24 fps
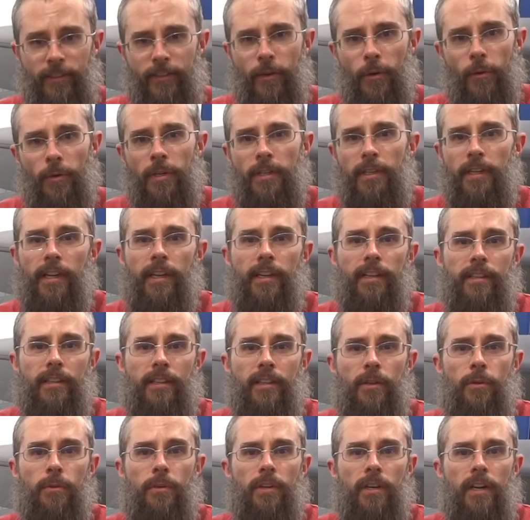torque at
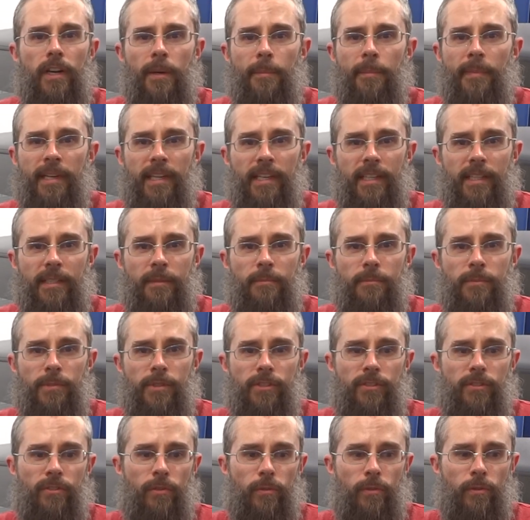lower
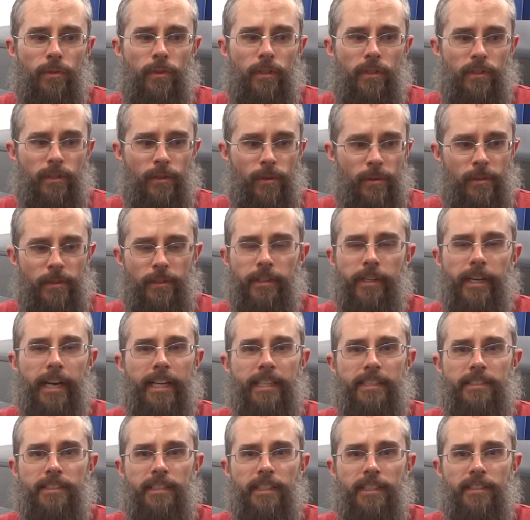RPMs or corner
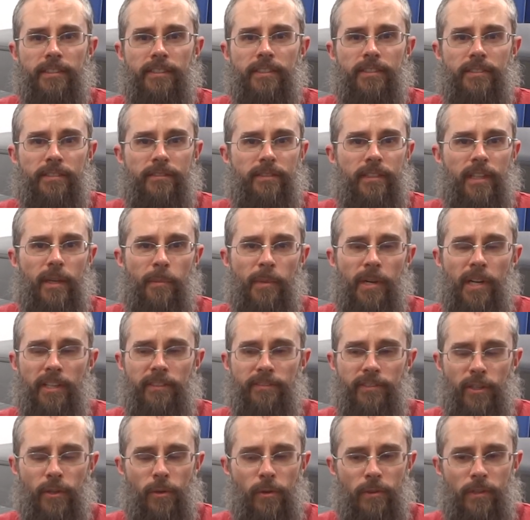exits. Coming
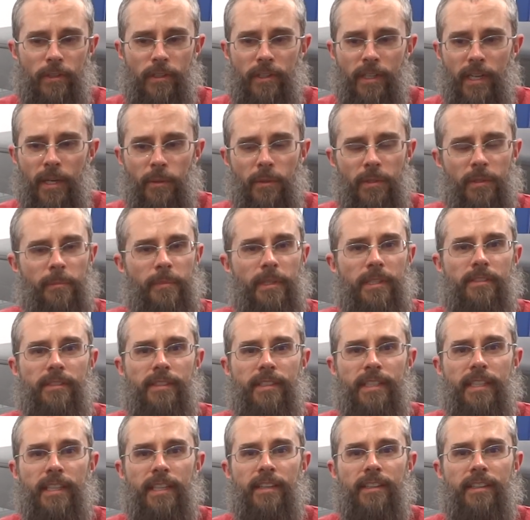off a corner, I want to be able
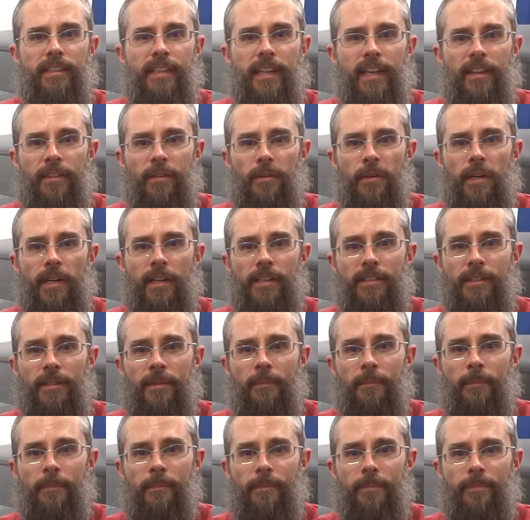to get on that throttle
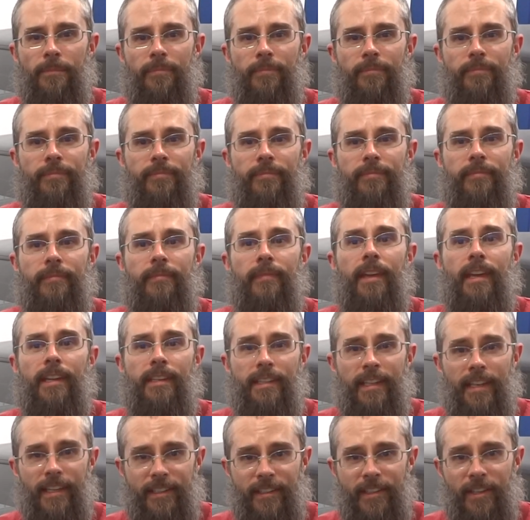and
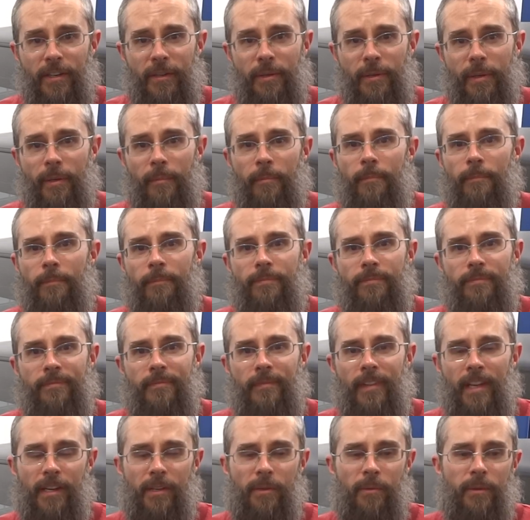get going.
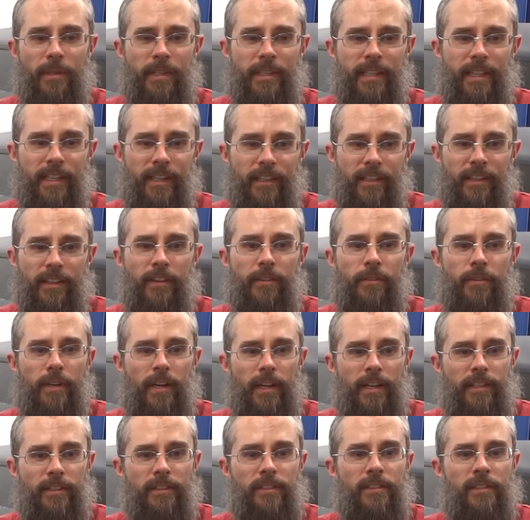I don't want to get on the
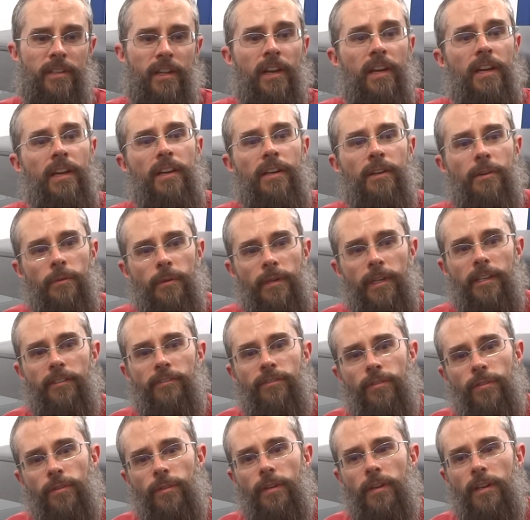throttle, wait
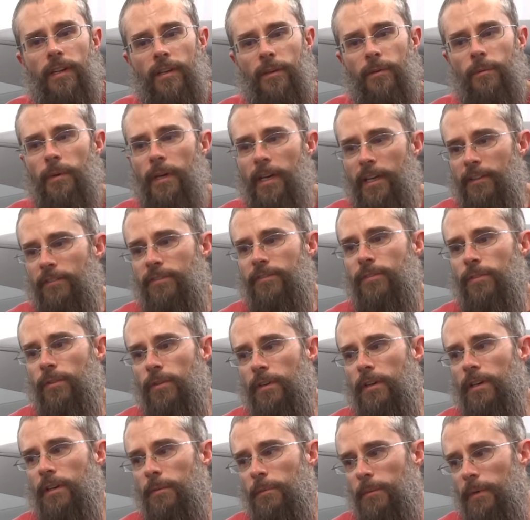for it, wait
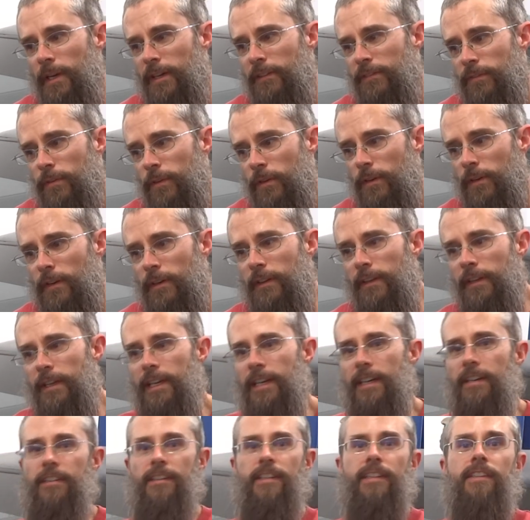for it, wait for it,
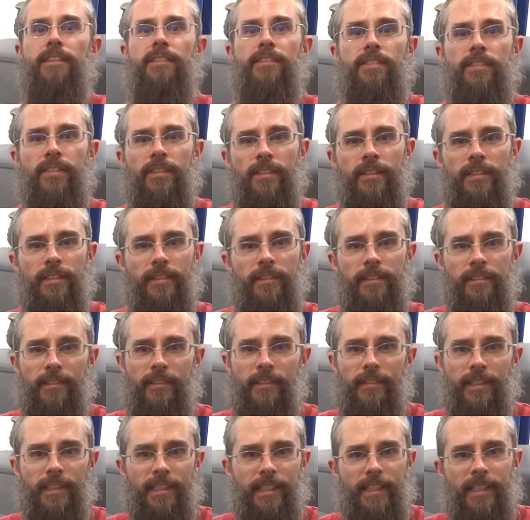there it is,
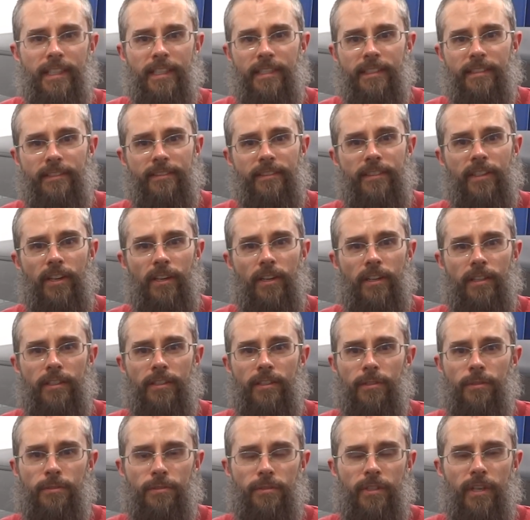and then car
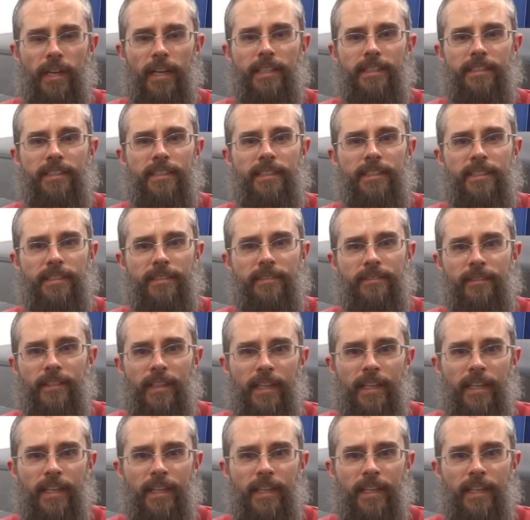goes crazy, and